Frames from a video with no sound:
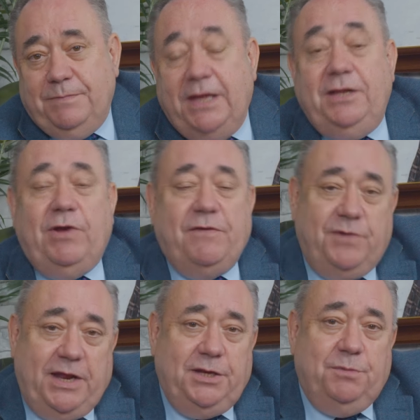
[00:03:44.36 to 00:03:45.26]
In the
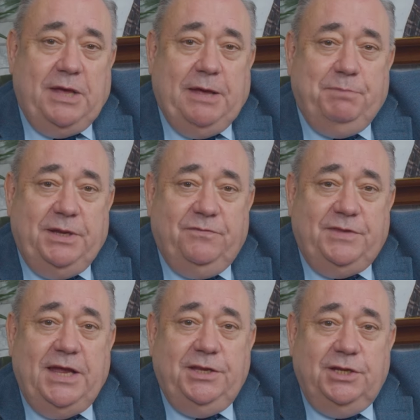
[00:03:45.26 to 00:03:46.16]
referendum campaign of
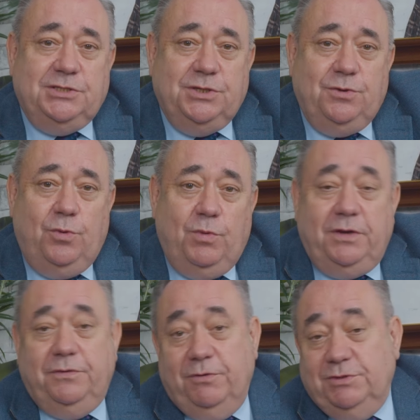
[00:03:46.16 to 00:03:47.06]
10 years ago, one
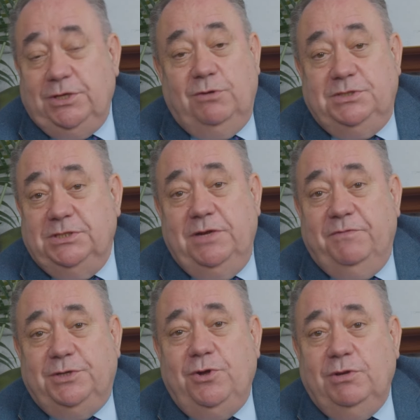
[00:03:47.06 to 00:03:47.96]
of the results that's
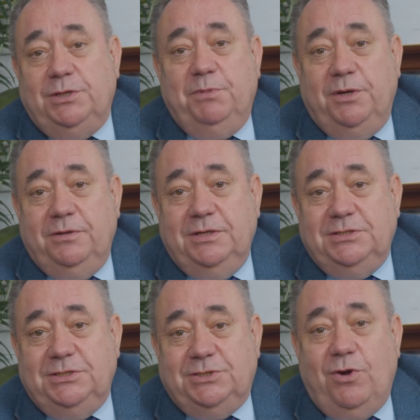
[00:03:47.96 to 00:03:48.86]
never talked about
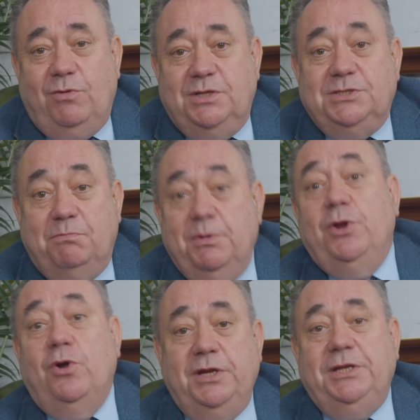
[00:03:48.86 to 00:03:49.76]
is that Scotland's
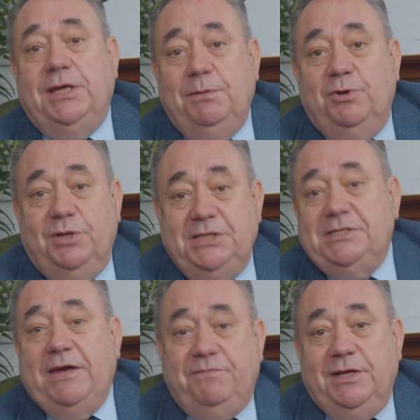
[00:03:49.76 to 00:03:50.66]
minority communities,
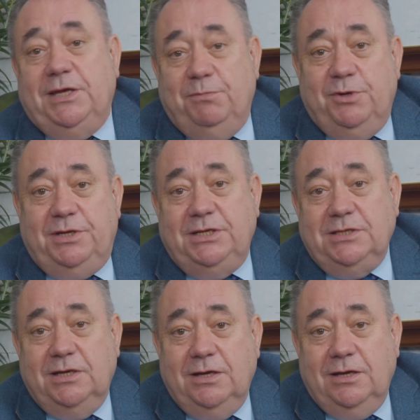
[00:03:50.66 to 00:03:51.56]
ethnic communities,
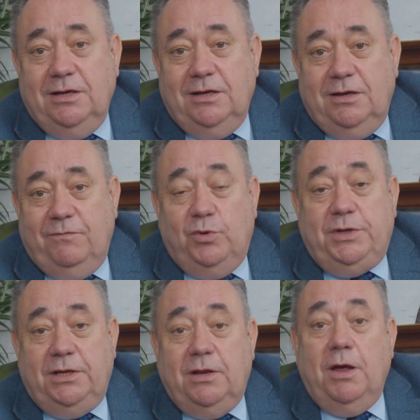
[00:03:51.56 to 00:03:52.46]

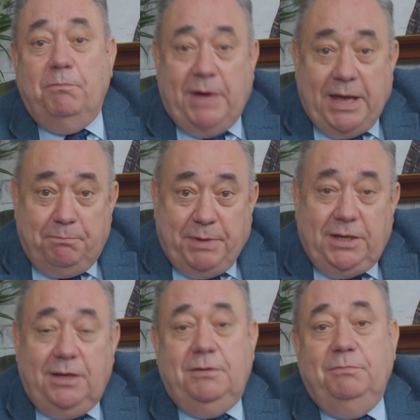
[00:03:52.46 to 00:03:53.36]
voted by a
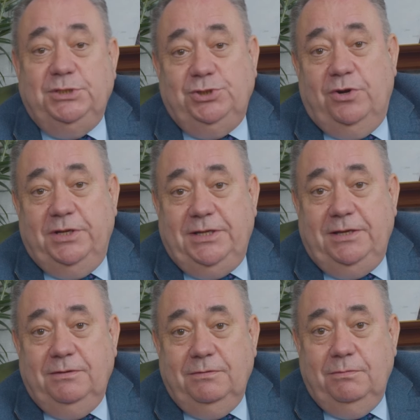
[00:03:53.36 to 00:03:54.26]
bigger majority,
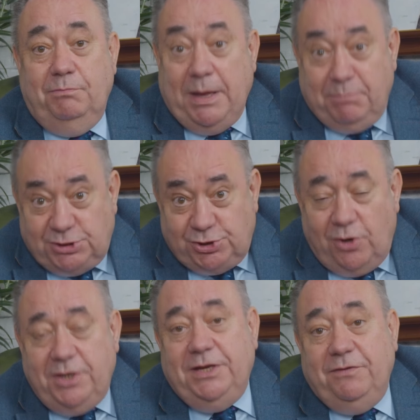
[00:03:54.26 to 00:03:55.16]
by a
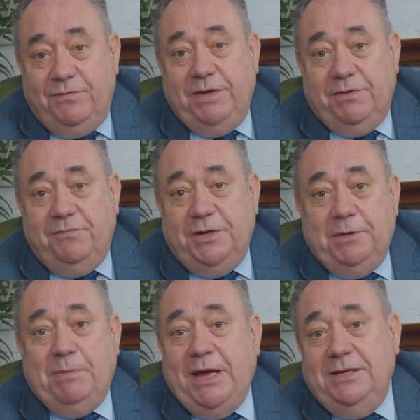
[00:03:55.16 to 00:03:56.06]
majority in favour of
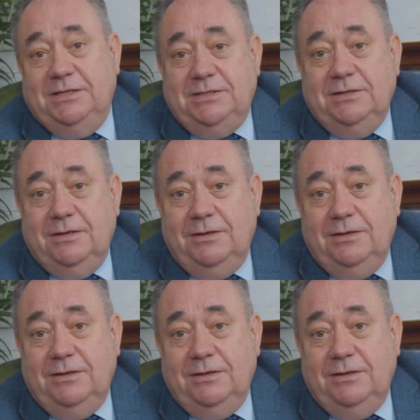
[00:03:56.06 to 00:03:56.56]
independence,